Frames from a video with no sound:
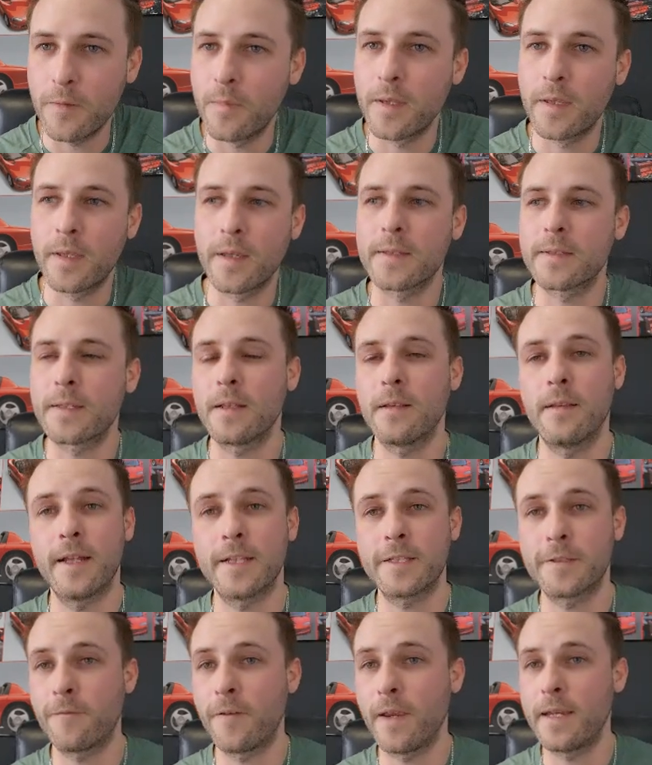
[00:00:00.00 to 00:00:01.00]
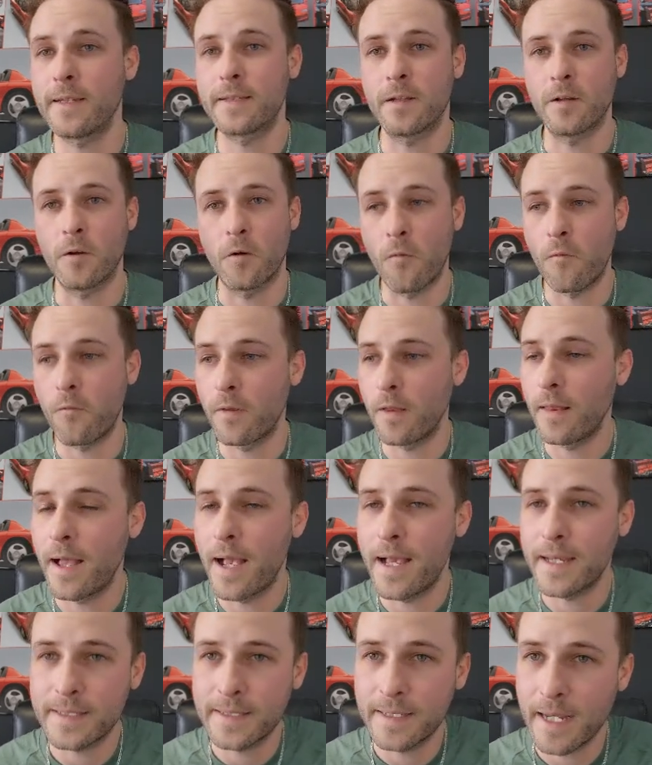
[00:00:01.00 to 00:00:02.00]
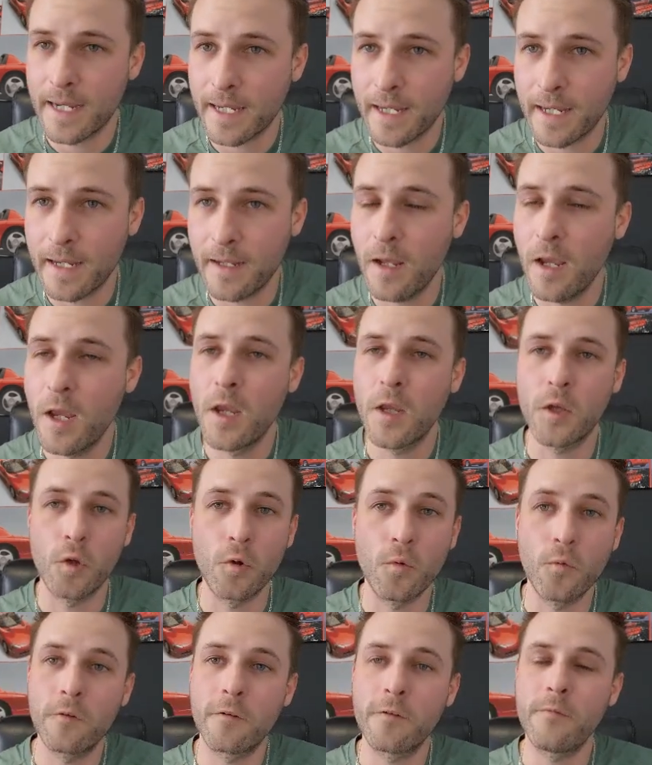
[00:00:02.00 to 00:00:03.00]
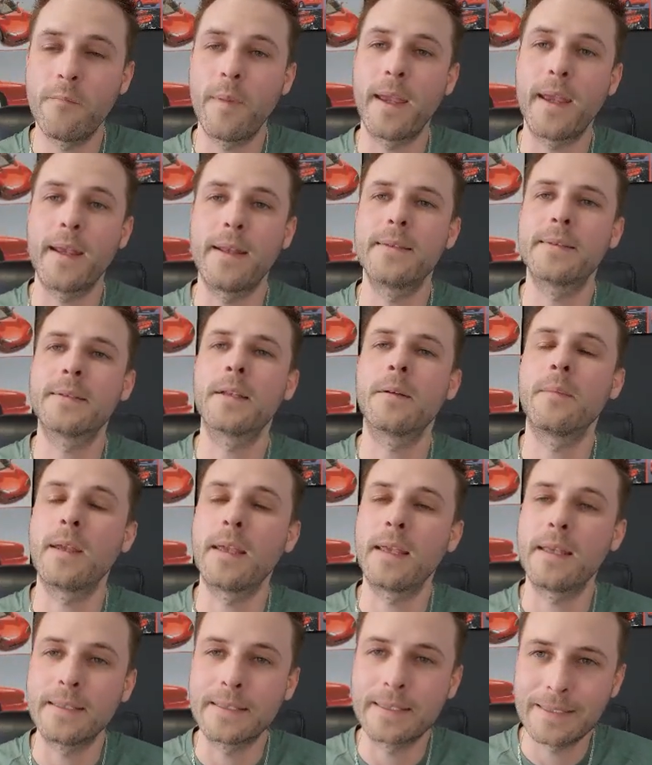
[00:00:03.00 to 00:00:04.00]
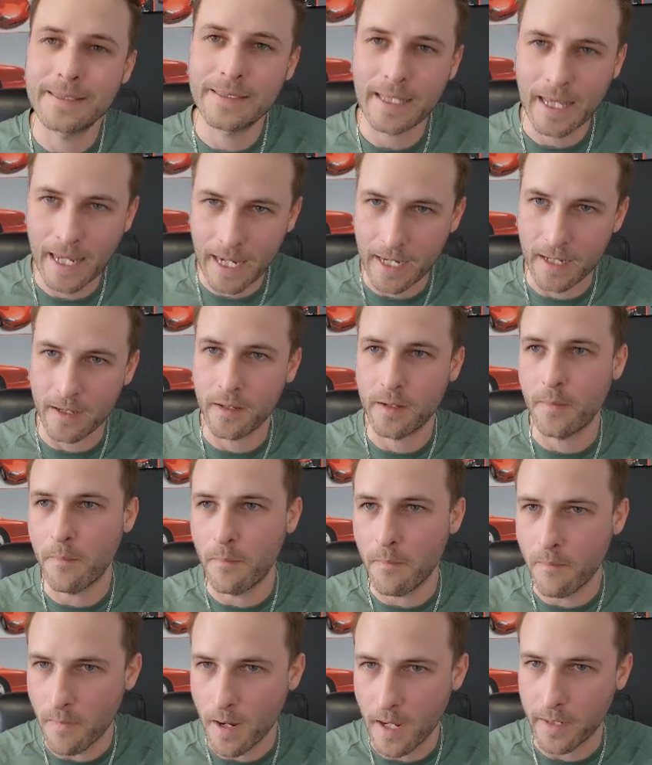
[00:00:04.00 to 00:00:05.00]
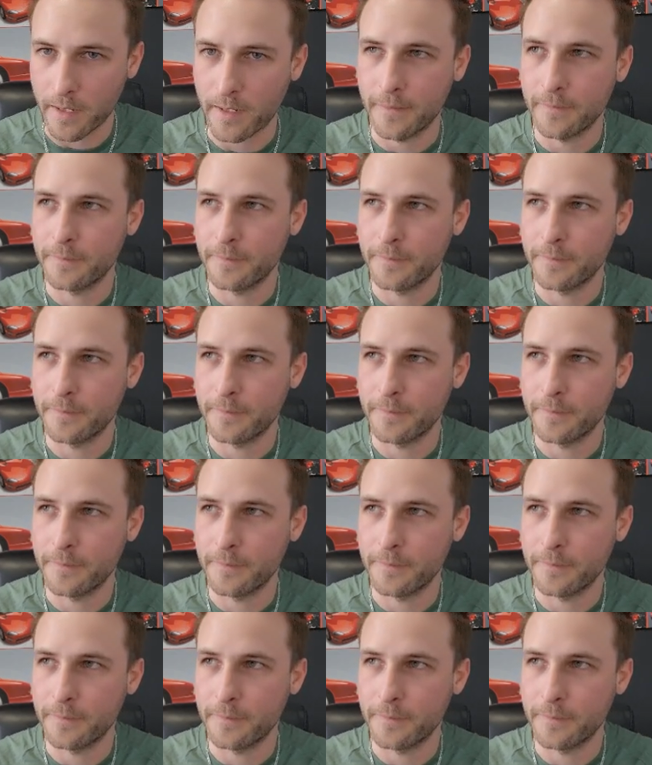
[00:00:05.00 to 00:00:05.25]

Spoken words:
Because let's face it, over the last decade, you would have made some insane money,